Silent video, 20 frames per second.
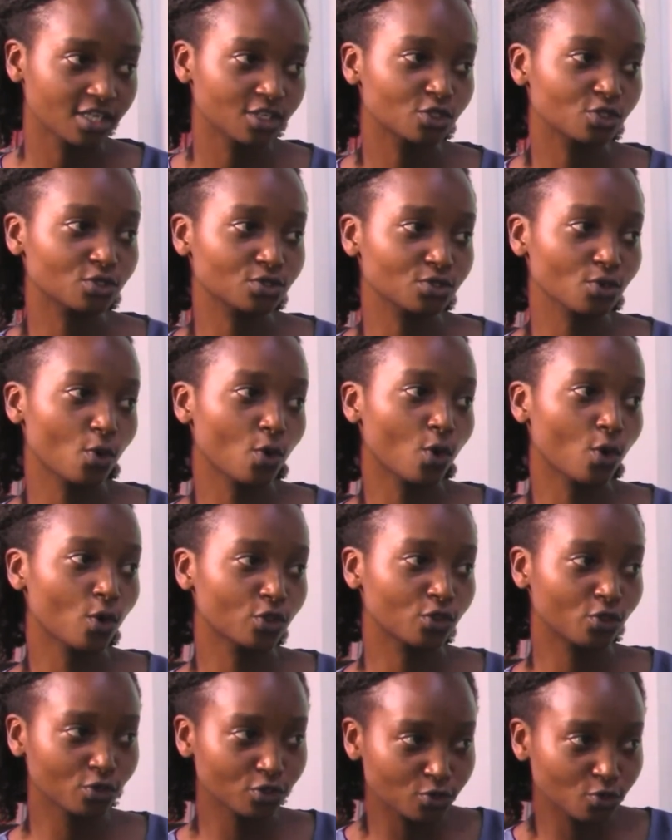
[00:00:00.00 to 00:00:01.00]
So
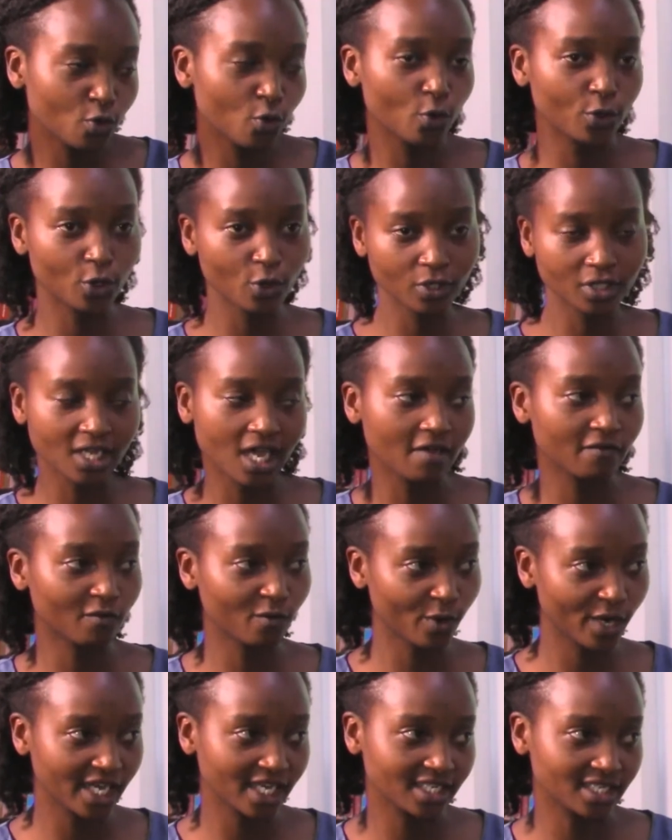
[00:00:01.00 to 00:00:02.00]
those who don't have
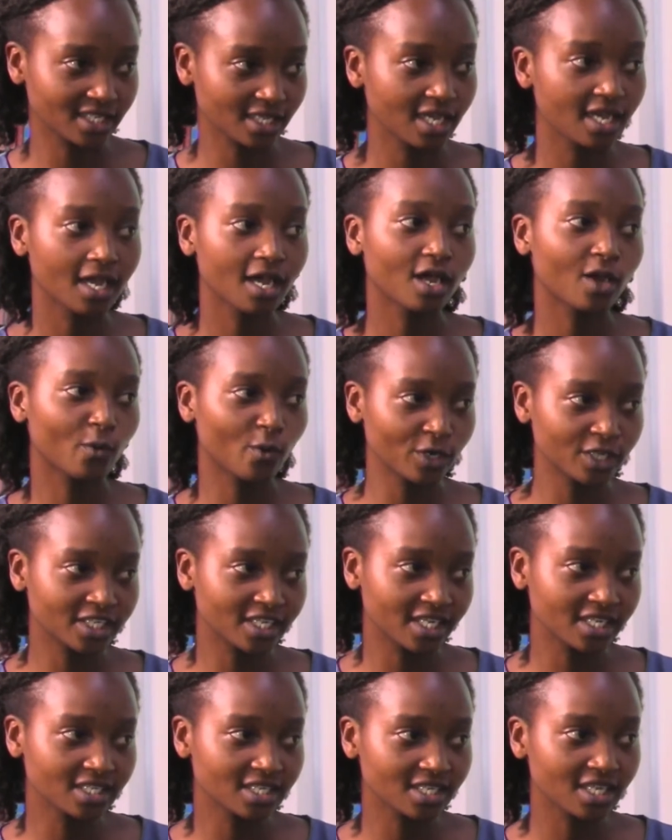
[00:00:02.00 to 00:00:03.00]
quality content
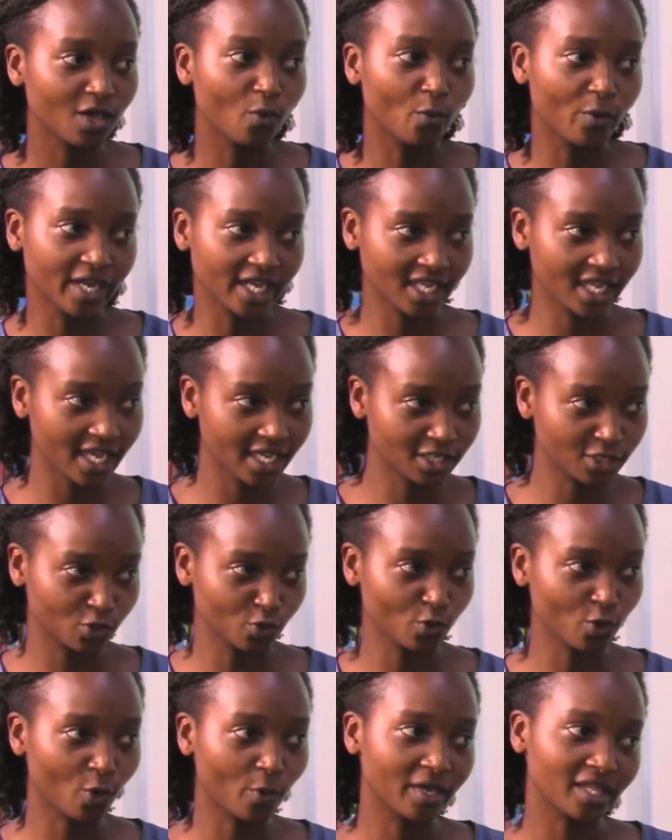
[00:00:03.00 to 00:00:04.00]
will get to know
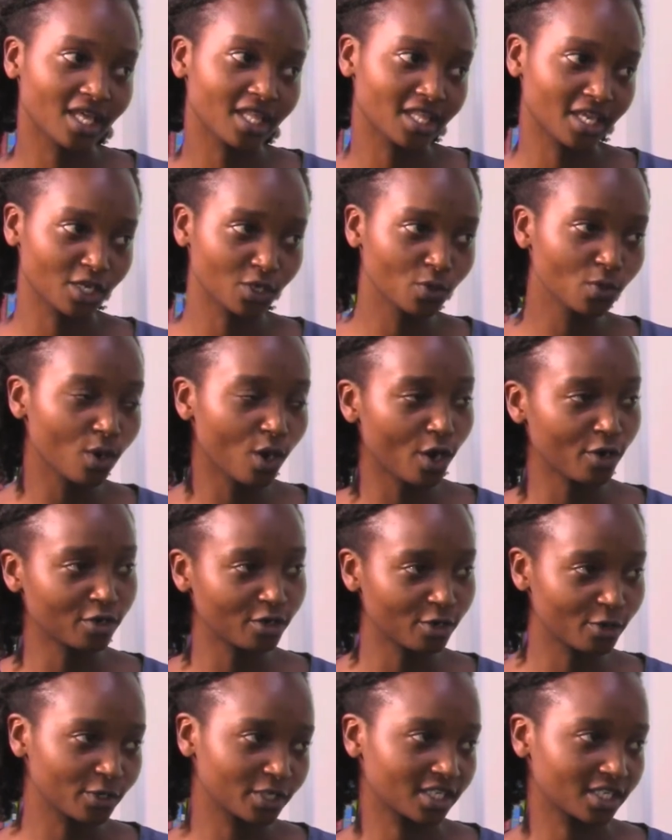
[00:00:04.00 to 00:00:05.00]
whether they do or not.